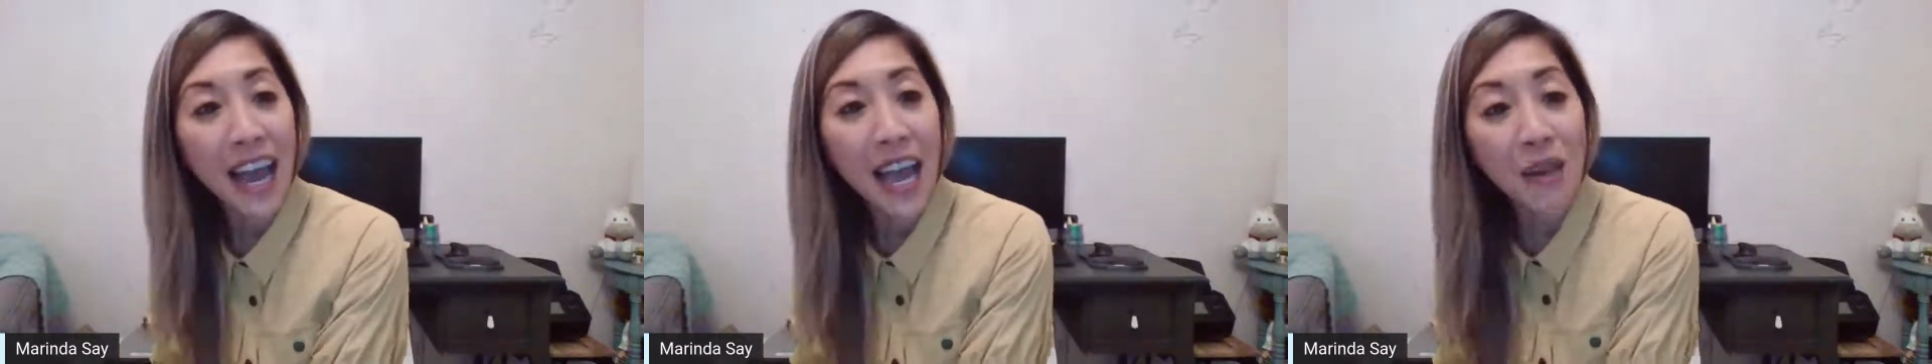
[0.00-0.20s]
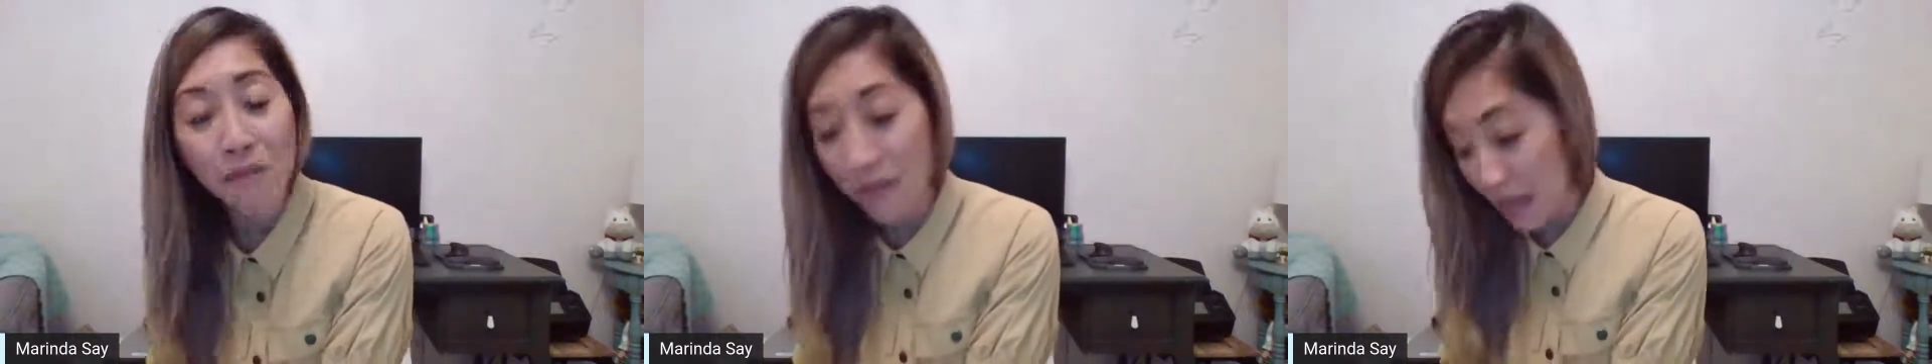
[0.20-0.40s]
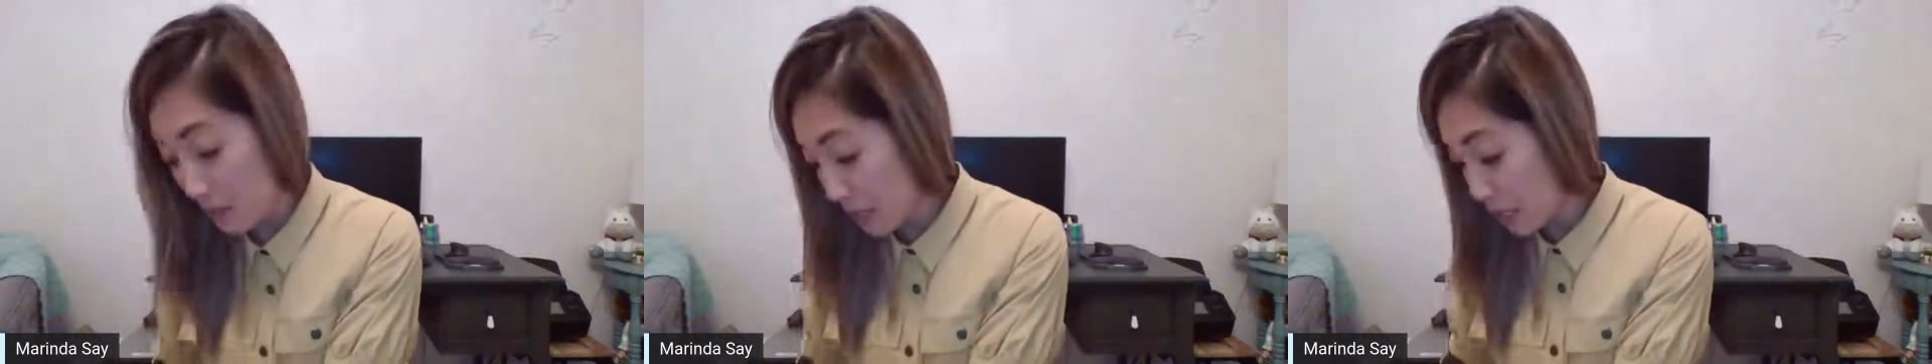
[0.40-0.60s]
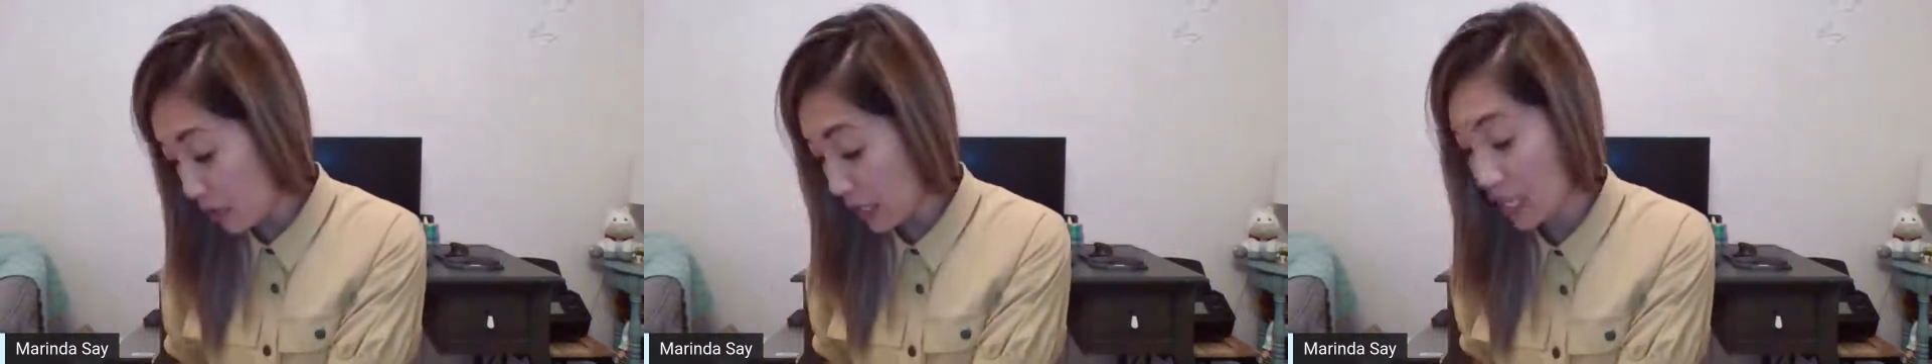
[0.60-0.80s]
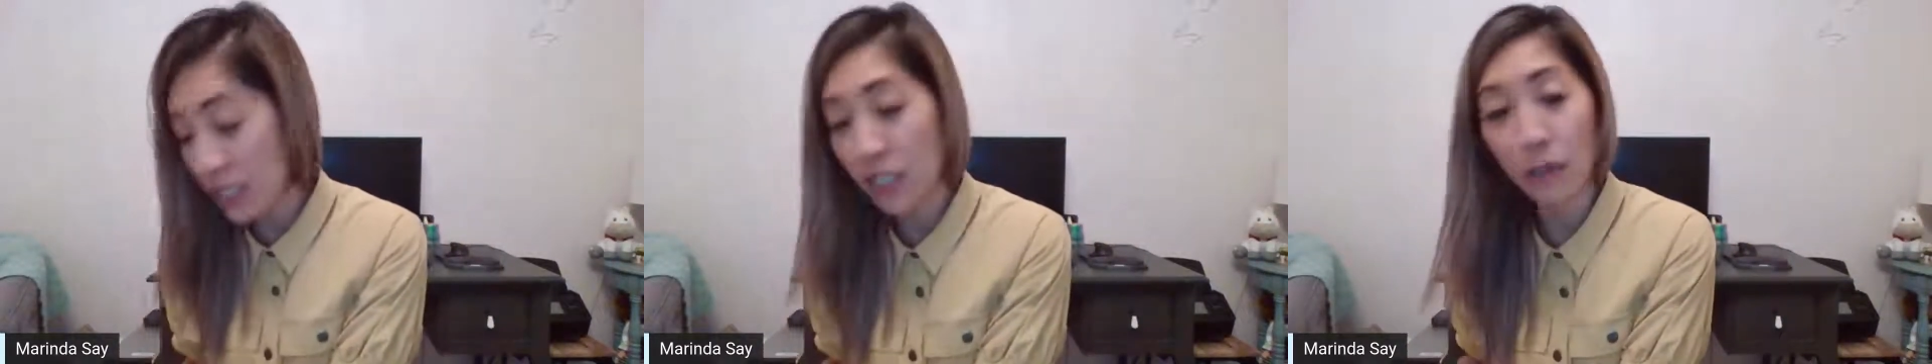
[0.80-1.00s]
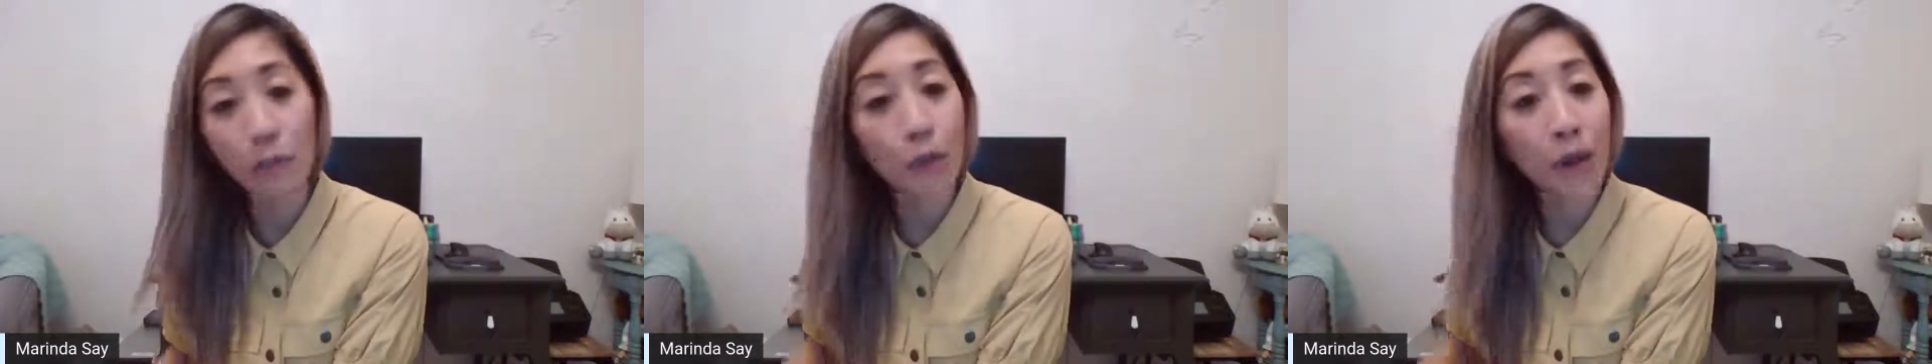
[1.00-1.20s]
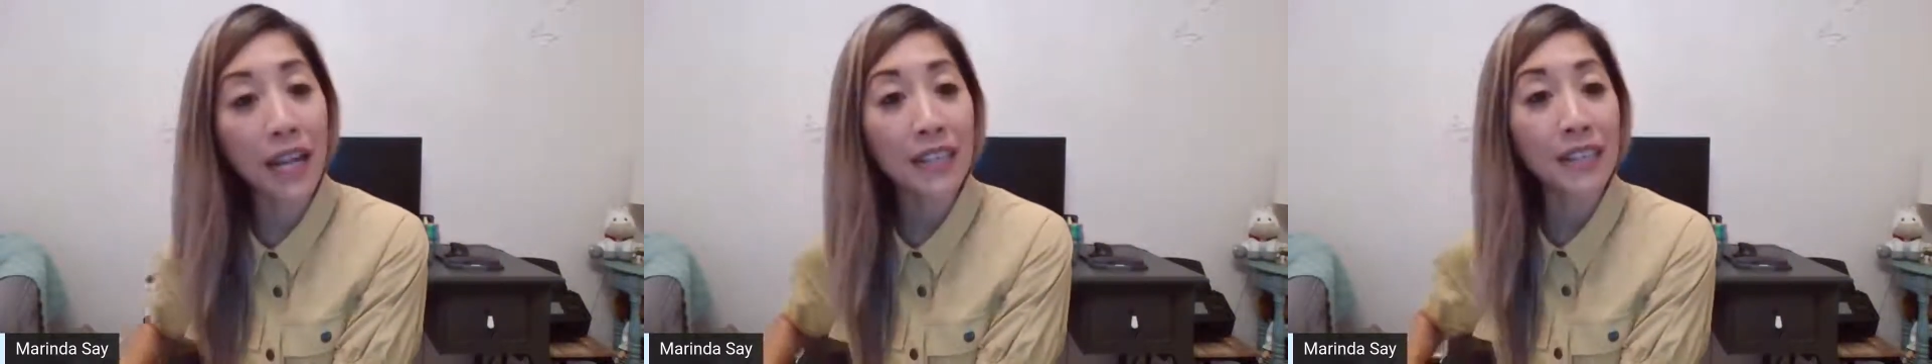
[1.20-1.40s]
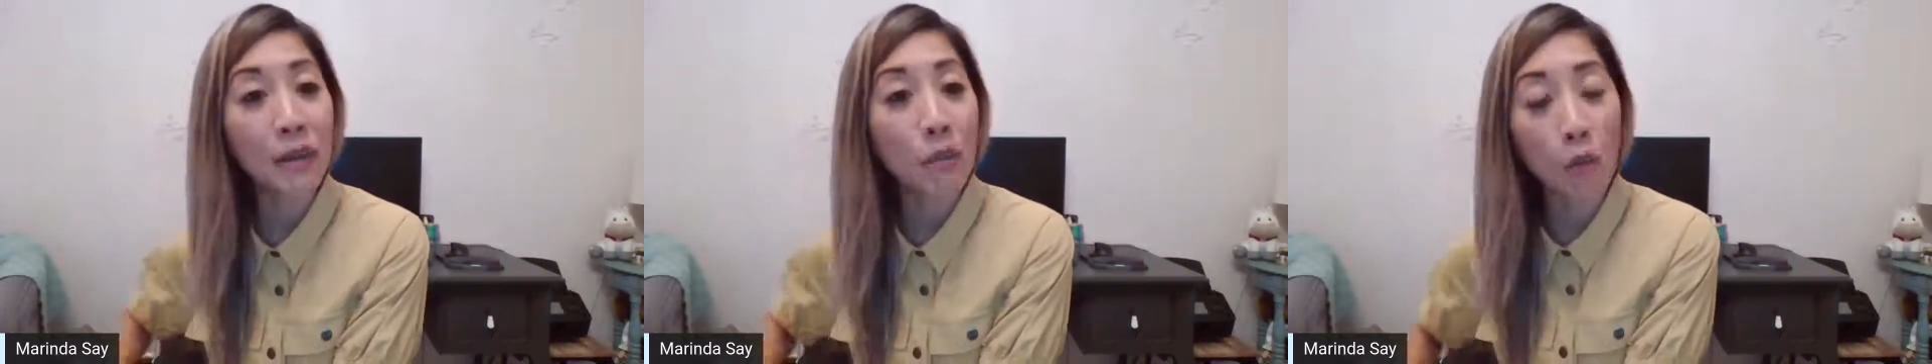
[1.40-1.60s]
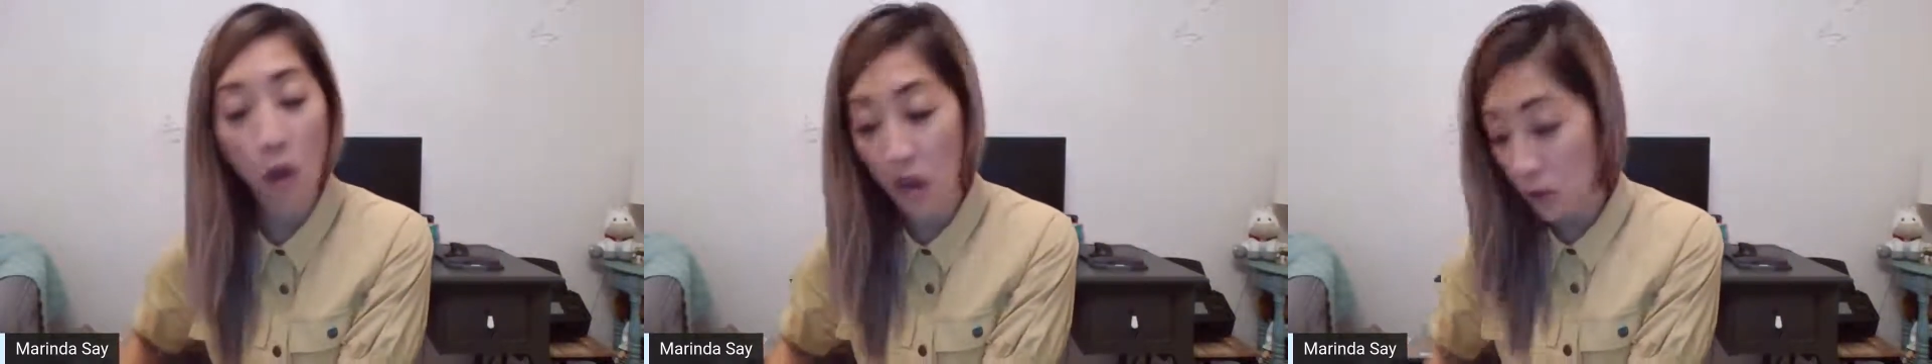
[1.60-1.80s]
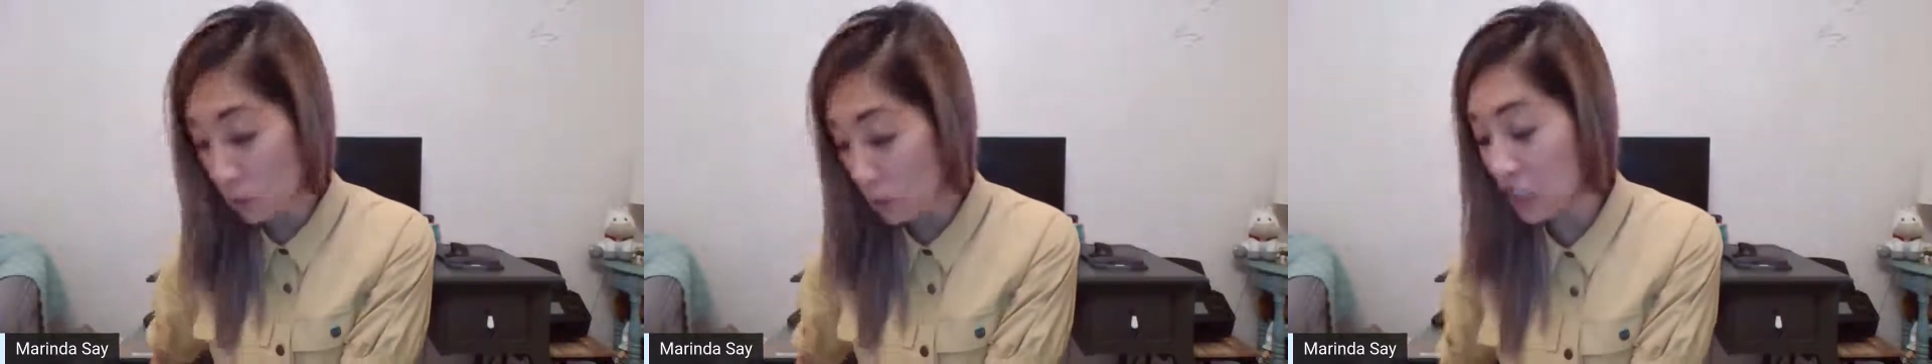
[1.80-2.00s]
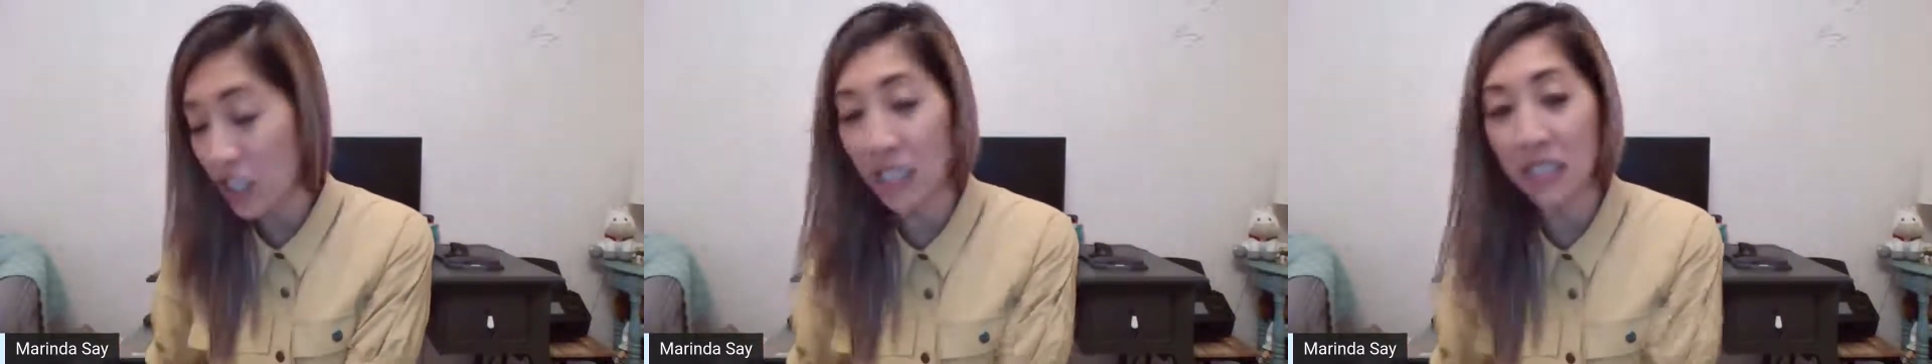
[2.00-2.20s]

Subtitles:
maybe you can surprise someone with